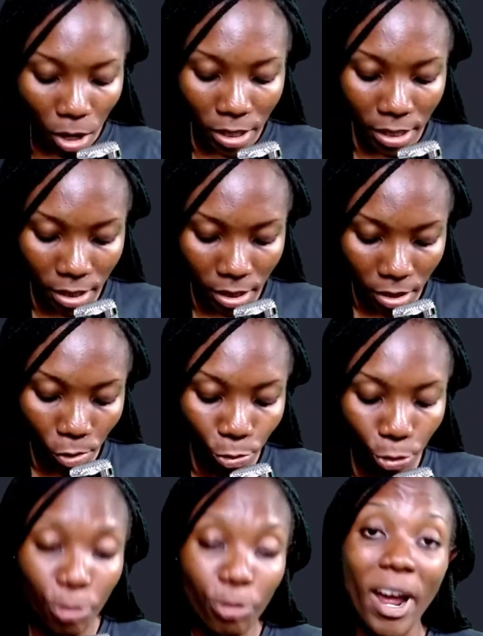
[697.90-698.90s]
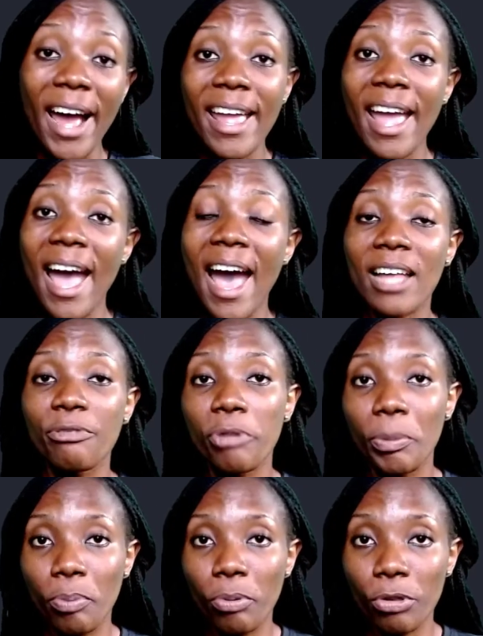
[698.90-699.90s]
let us try and
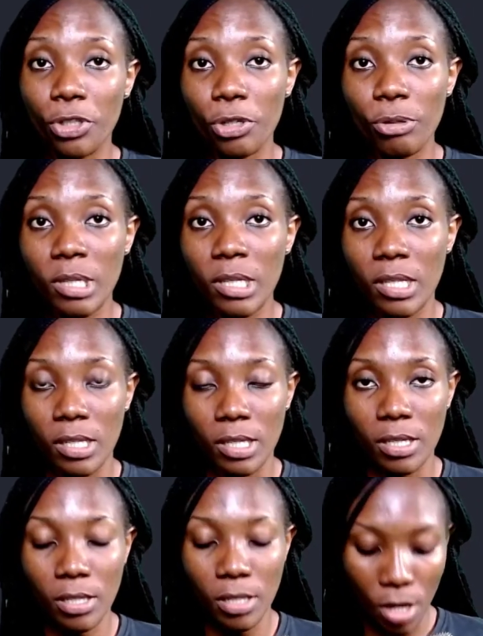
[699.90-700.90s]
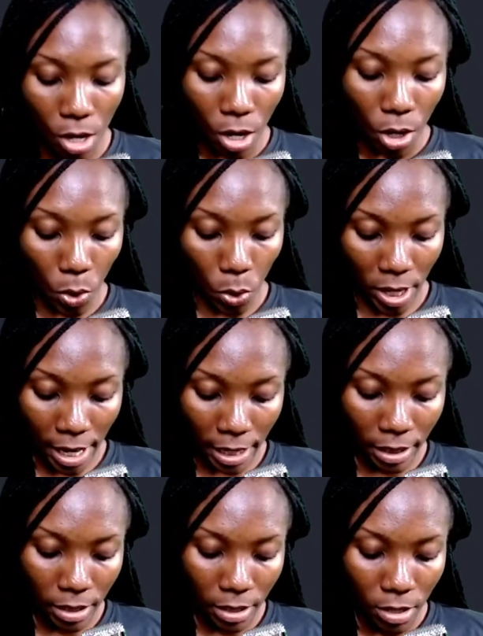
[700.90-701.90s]
reproduce this,
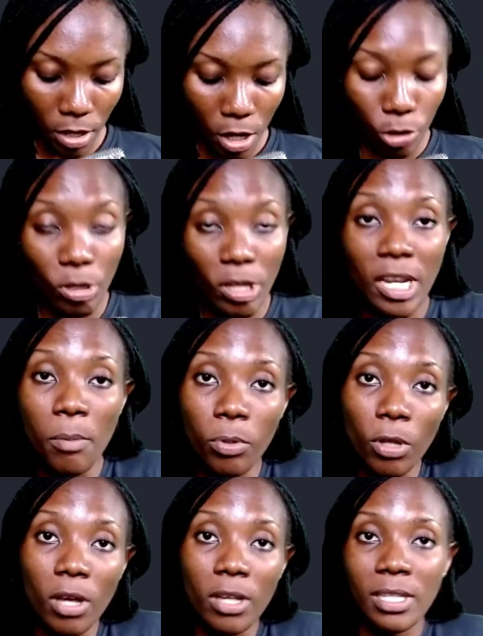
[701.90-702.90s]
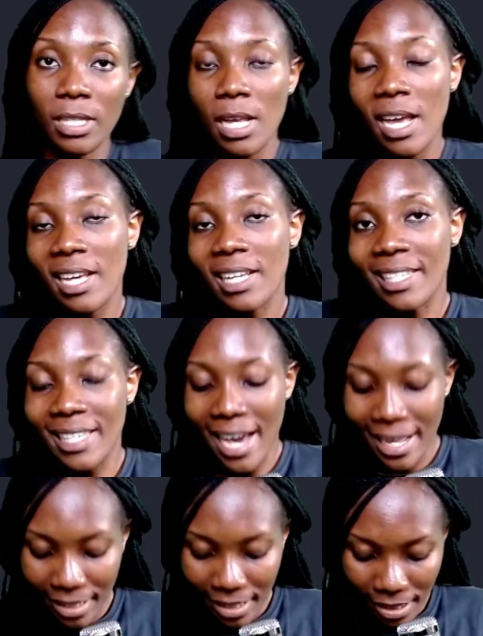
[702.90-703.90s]
okay, to enable us
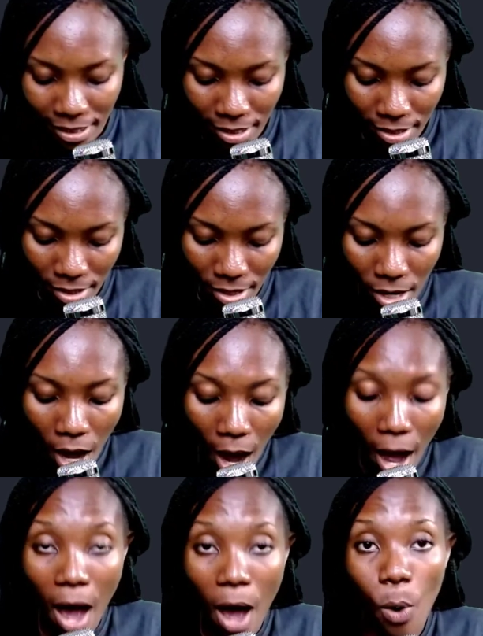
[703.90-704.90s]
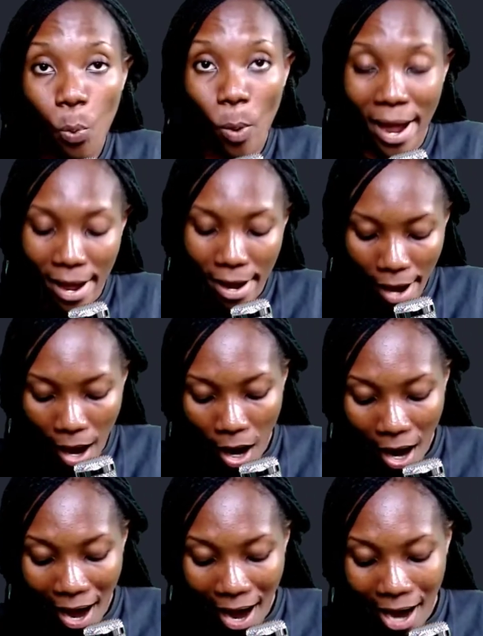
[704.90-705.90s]
get where
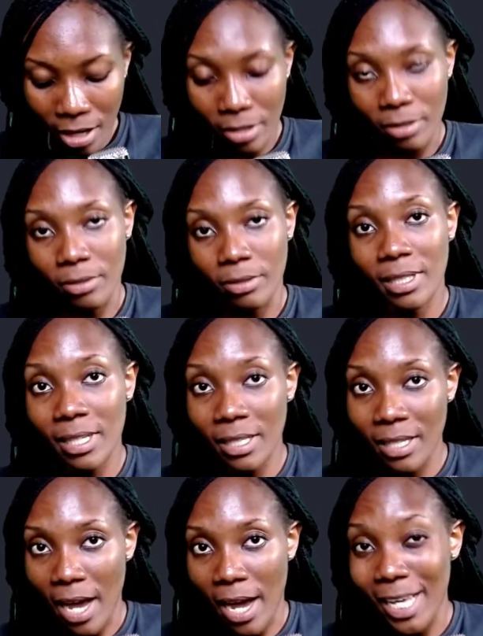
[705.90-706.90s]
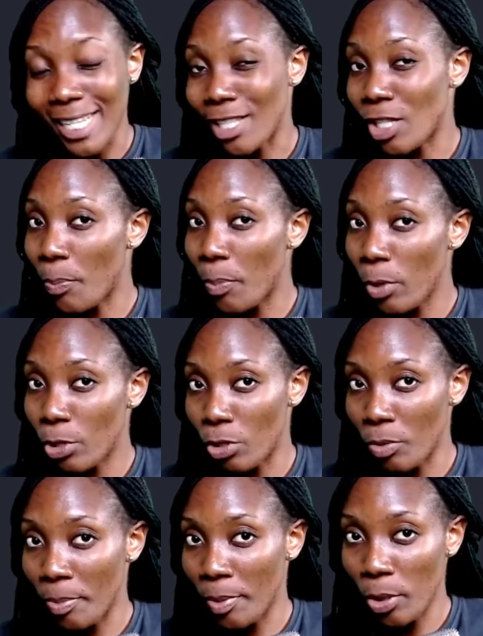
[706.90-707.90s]
our angle theta is
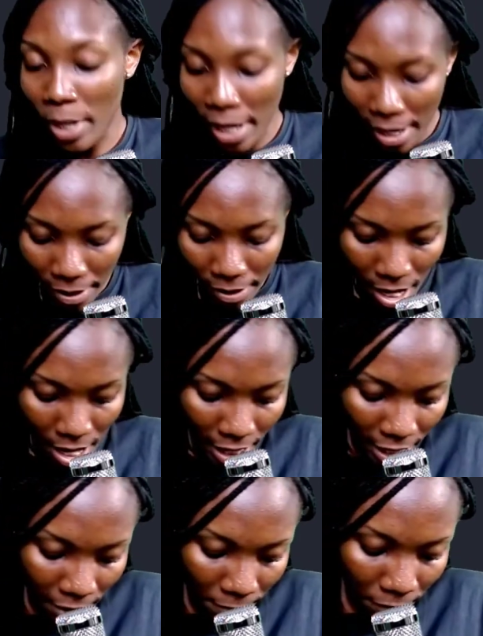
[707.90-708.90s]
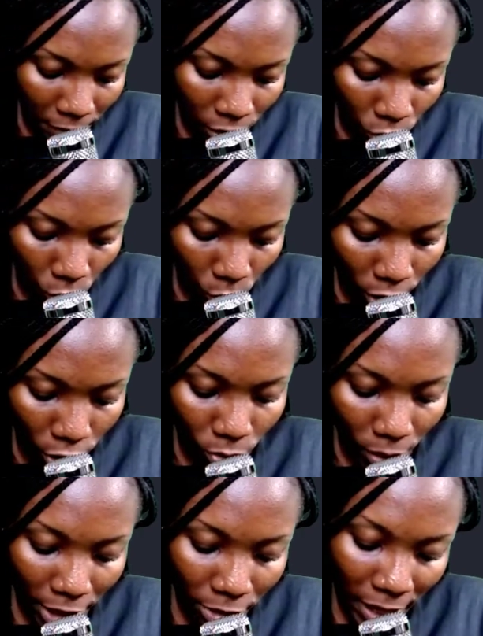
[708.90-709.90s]
supposed to be. Okay, if it is going
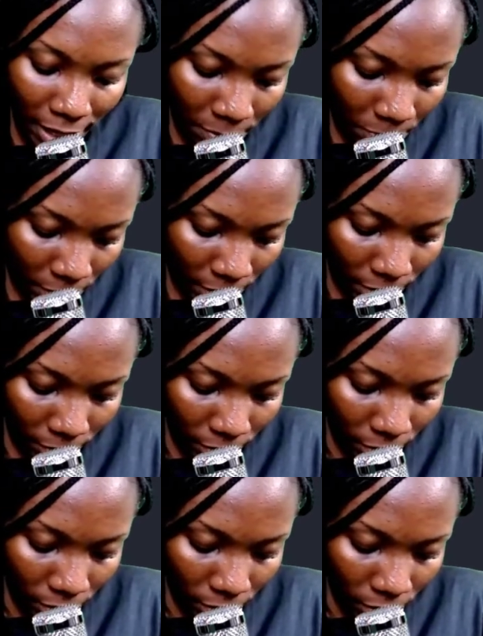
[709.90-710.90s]
to actually be,